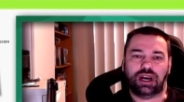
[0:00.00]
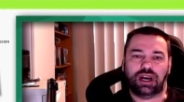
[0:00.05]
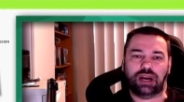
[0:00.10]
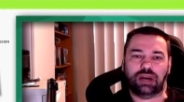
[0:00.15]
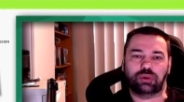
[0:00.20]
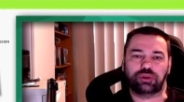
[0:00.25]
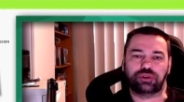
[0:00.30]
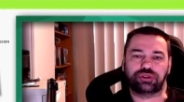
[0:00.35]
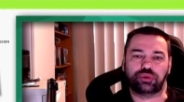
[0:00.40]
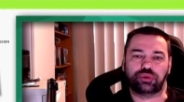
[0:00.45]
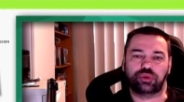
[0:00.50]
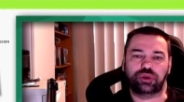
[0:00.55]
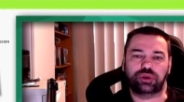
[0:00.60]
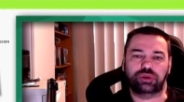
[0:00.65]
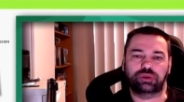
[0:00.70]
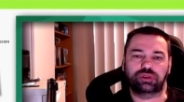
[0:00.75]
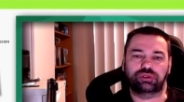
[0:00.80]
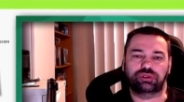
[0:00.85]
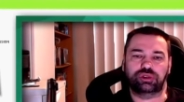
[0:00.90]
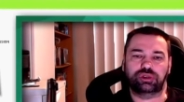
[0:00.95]
I would
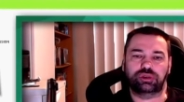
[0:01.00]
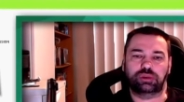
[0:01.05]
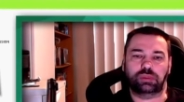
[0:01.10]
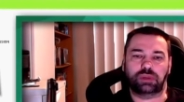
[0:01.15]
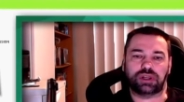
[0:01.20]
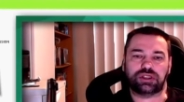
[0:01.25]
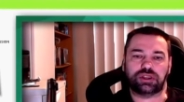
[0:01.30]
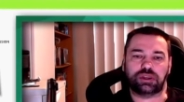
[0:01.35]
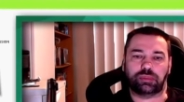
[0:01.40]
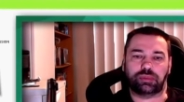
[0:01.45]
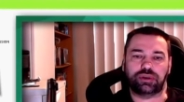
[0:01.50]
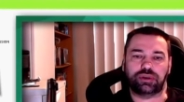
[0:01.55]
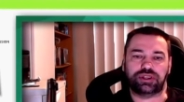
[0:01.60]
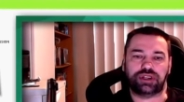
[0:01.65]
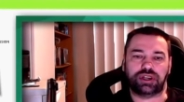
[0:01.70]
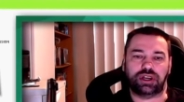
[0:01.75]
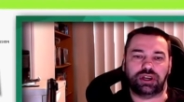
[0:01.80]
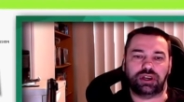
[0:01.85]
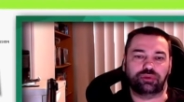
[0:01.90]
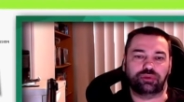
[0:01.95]
really, really much
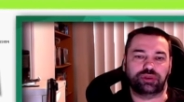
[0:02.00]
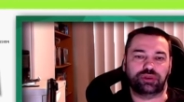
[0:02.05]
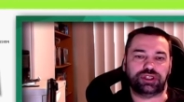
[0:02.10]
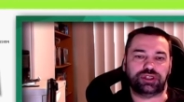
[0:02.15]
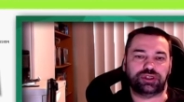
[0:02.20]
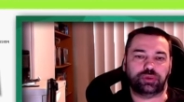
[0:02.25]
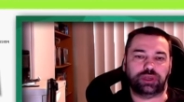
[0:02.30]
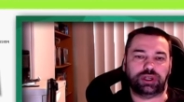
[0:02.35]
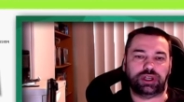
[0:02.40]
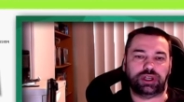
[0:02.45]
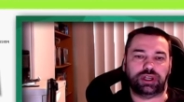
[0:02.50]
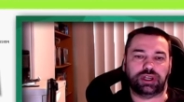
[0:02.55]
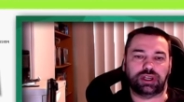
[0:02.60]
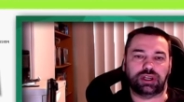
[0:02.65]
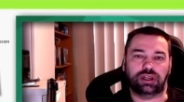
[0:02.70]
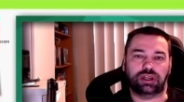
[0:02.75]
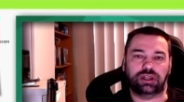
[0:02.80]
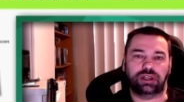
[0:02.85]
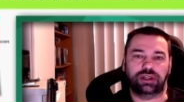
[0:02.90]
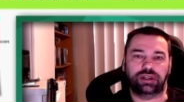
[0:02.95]
appreciate it retweeting
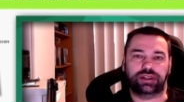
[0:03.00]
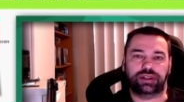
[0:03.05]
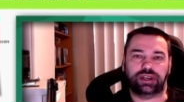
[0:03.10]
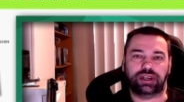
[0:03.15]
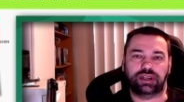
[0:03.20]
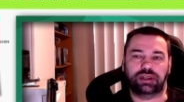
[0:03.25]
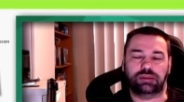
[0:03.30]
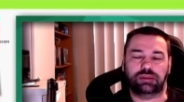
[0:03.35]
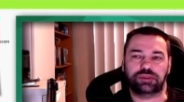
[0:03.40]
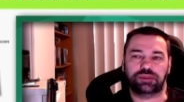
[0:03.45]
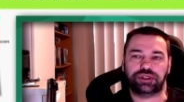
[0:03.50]
and um,